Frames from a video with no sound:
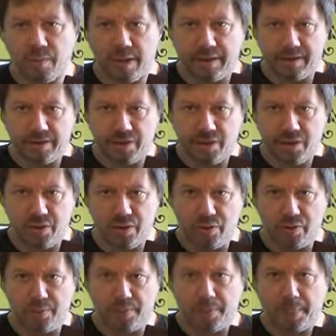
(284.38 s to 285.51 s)
1 and
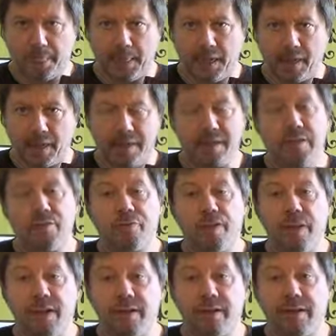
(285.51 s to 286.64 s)
2. I did
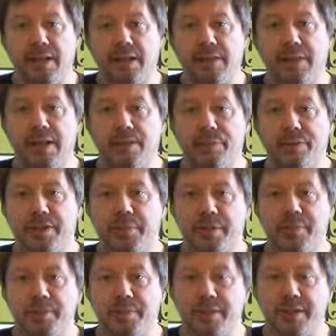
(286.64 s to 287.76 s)
read that this was
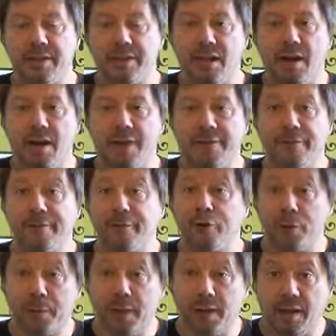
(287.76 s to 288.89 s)
supposed to be the start of a
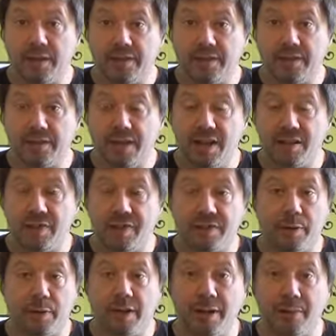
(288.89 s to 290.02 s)
4-part series.
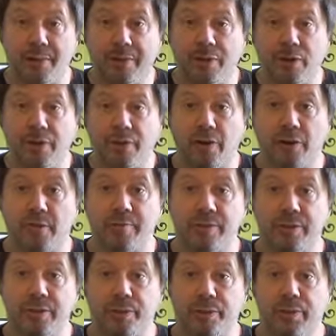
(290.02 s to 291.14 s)
There were going to be 4 volumes
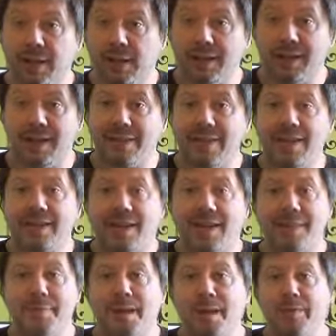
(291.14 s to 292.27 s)
in all. Now these
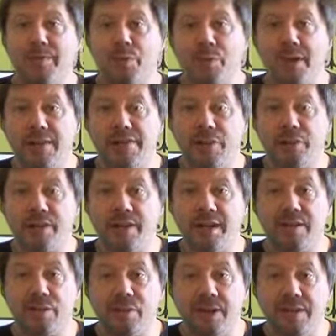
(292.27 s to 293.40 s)
came out
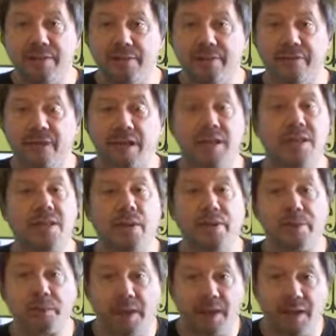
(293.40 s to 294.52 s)
2014, 2015, so
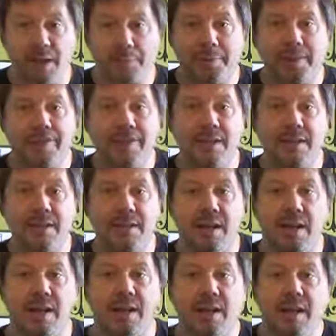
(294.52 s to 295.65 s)
it's been a couple of years
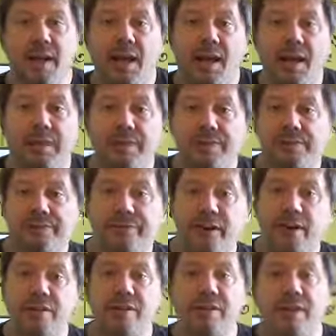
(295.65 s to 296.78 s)
now, and as
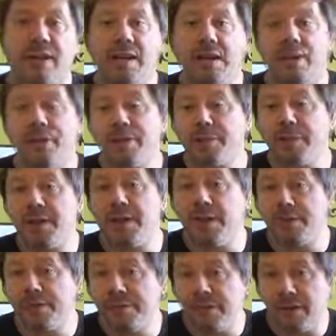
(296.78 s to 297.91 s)
far as I know there's been
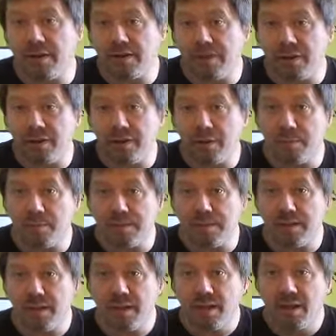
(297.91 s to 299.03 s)
no further volumes